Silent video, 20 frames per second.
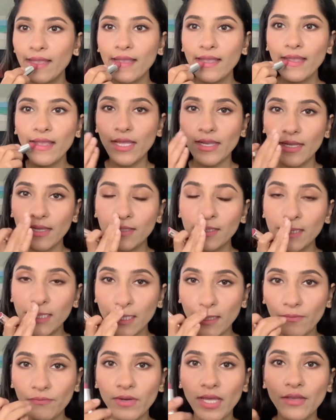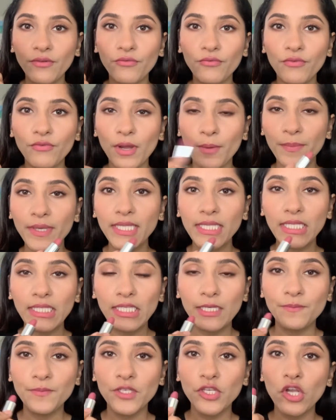Instead of like rubbing the lipstick
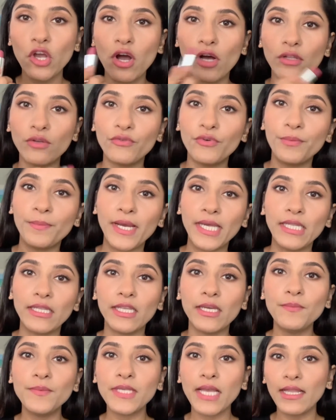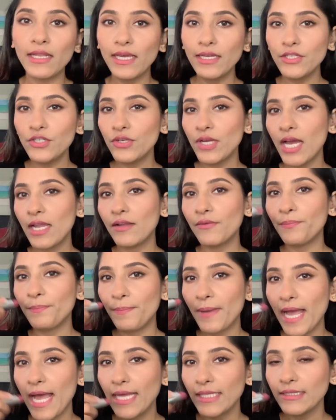all over my lips, I like to kind of pat
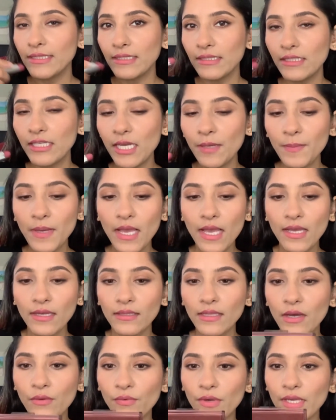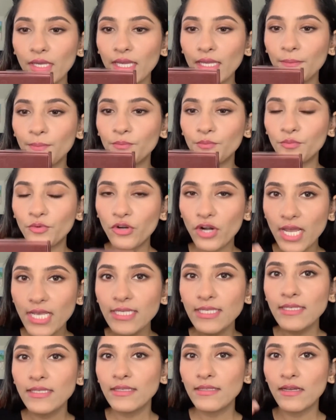the lip. That way it presses the
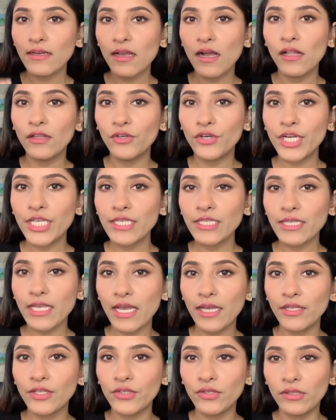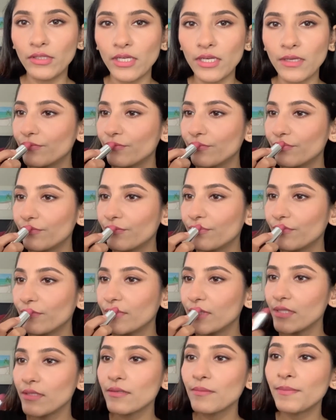color inside your lip. It doesn't
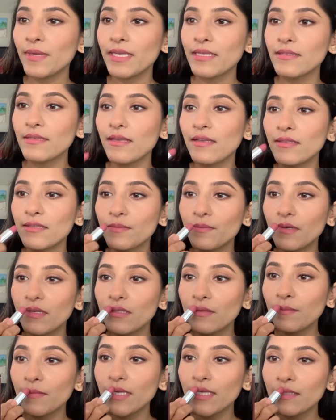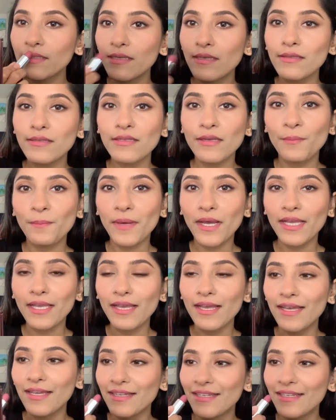make sense, but it makes sense in my head.